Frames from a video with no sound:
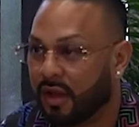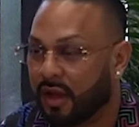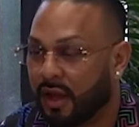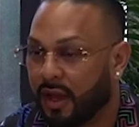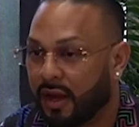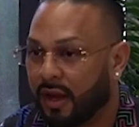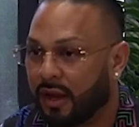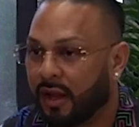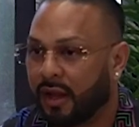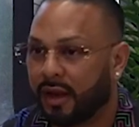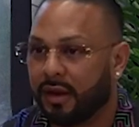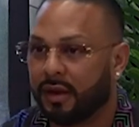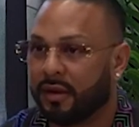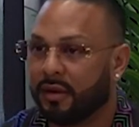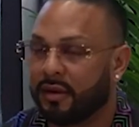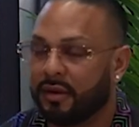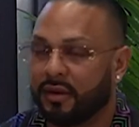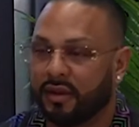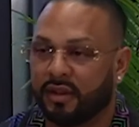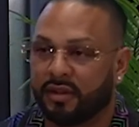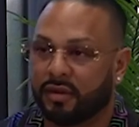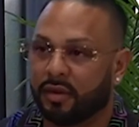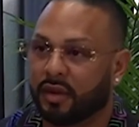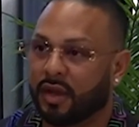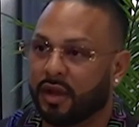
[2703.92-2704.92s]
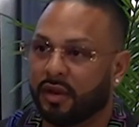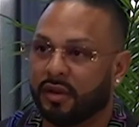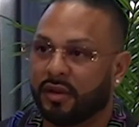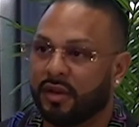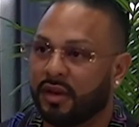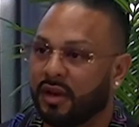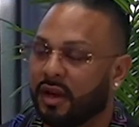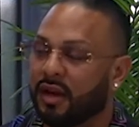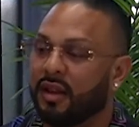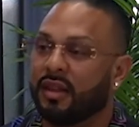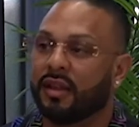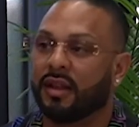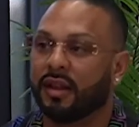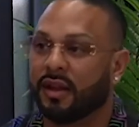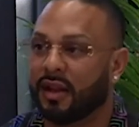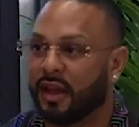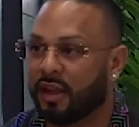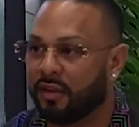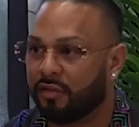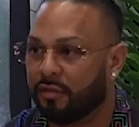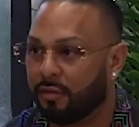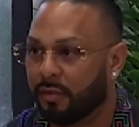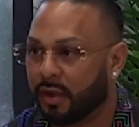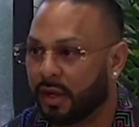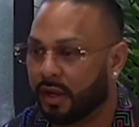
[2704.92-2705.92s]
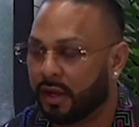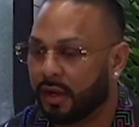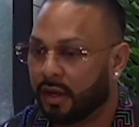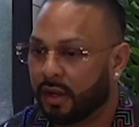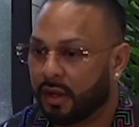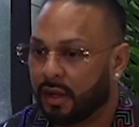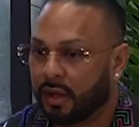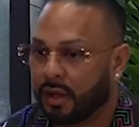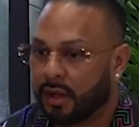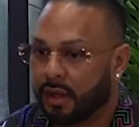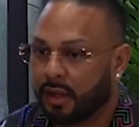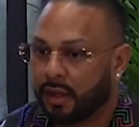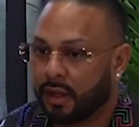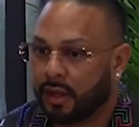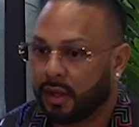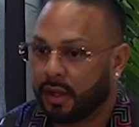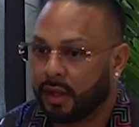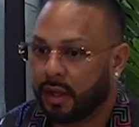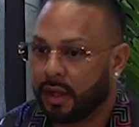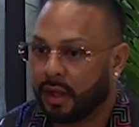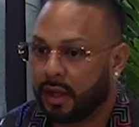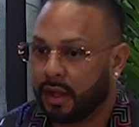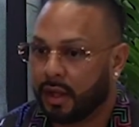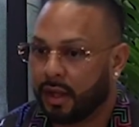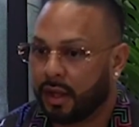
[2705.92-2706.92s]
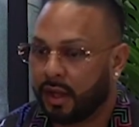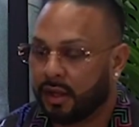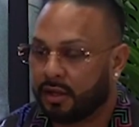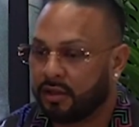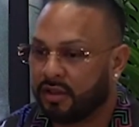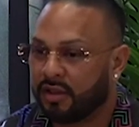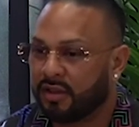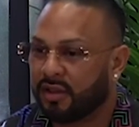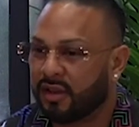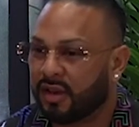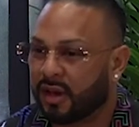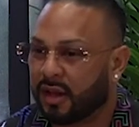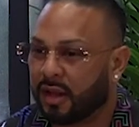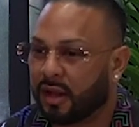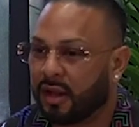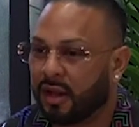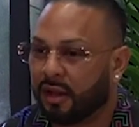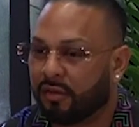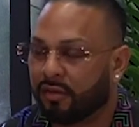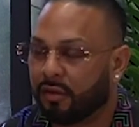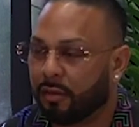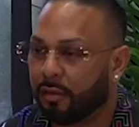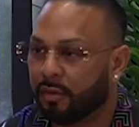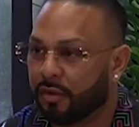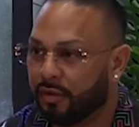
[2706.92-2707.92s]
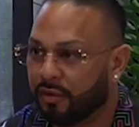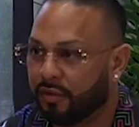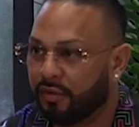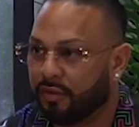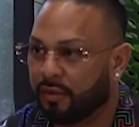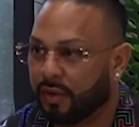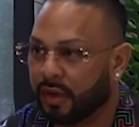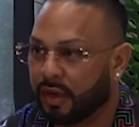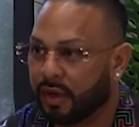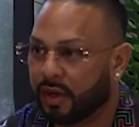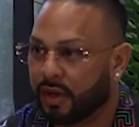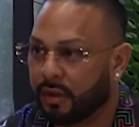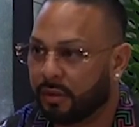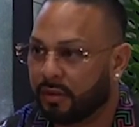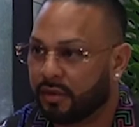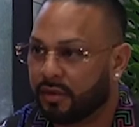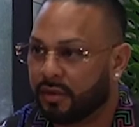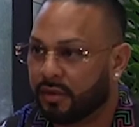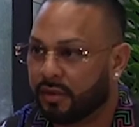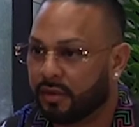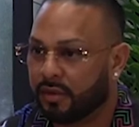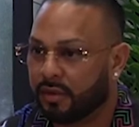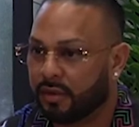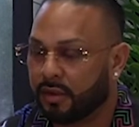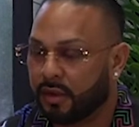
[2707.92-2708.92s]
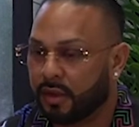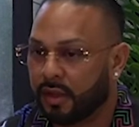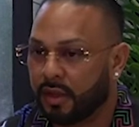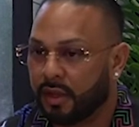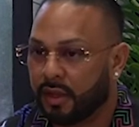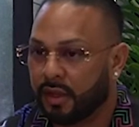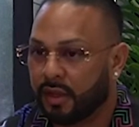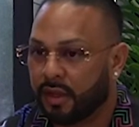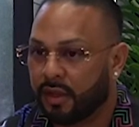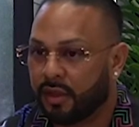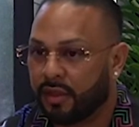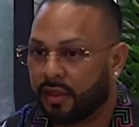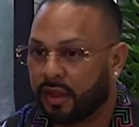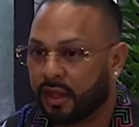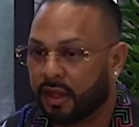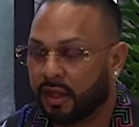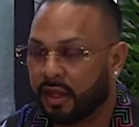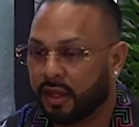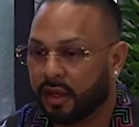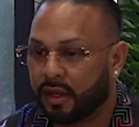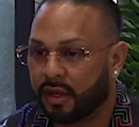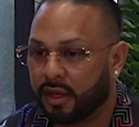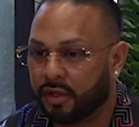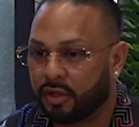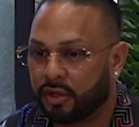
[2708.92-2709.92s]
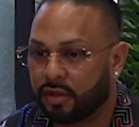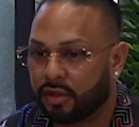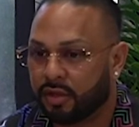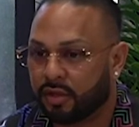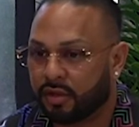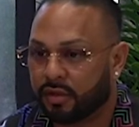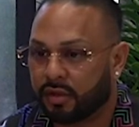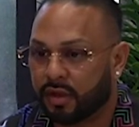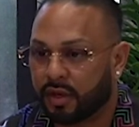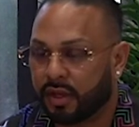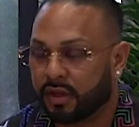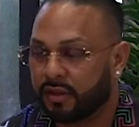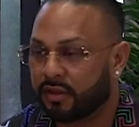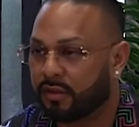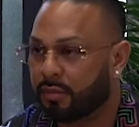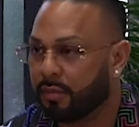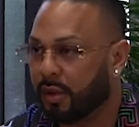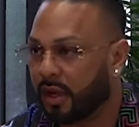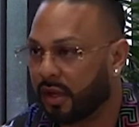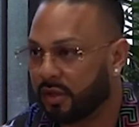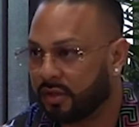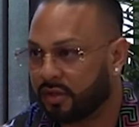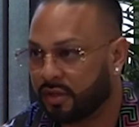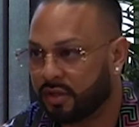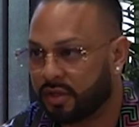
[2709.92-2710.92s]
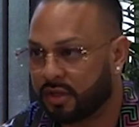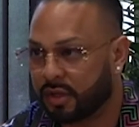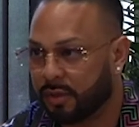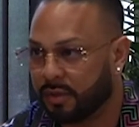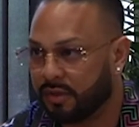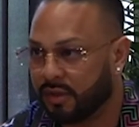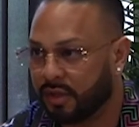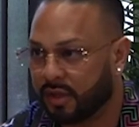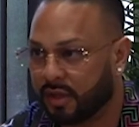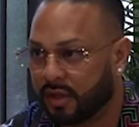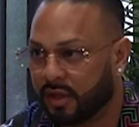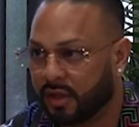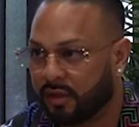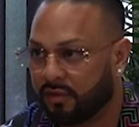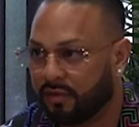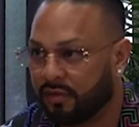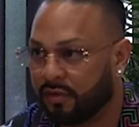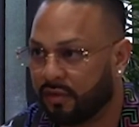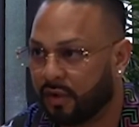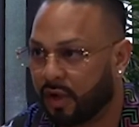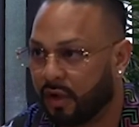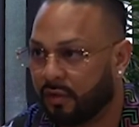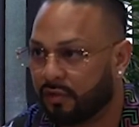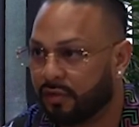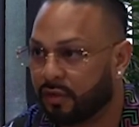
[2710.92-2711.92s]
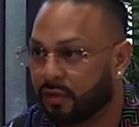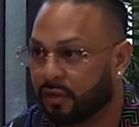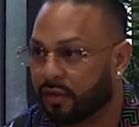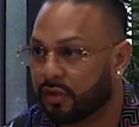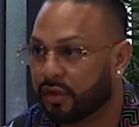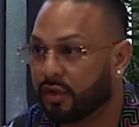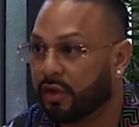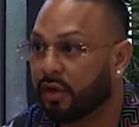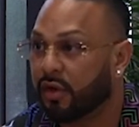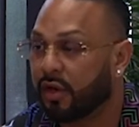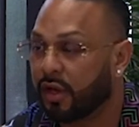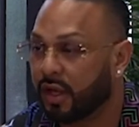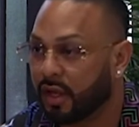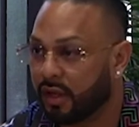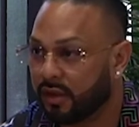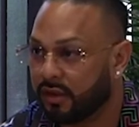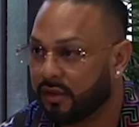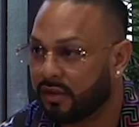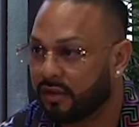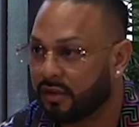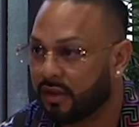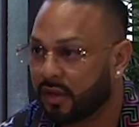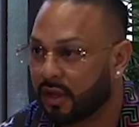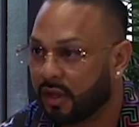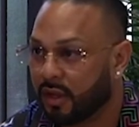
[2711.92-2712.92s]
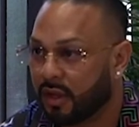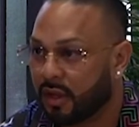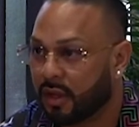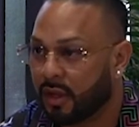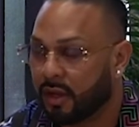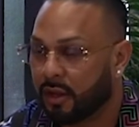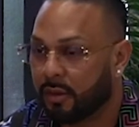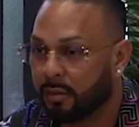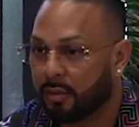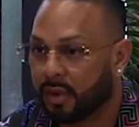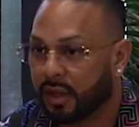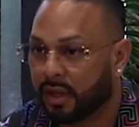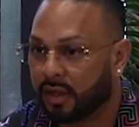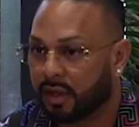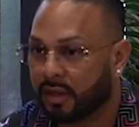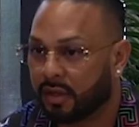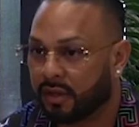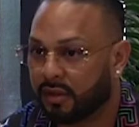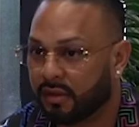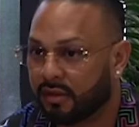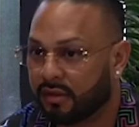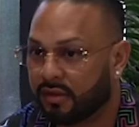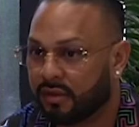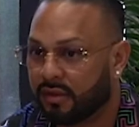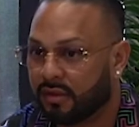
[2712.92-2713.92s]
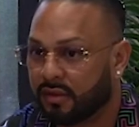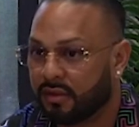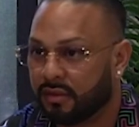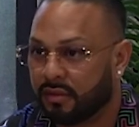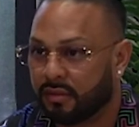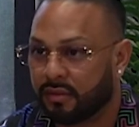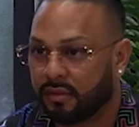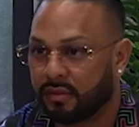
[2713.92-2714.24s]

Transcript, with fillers: And again, there's no guarantee in anything in life, but uh, it's just not a clever move when it comes to thinking that you're just going to get sponsorships and live off those earnings, because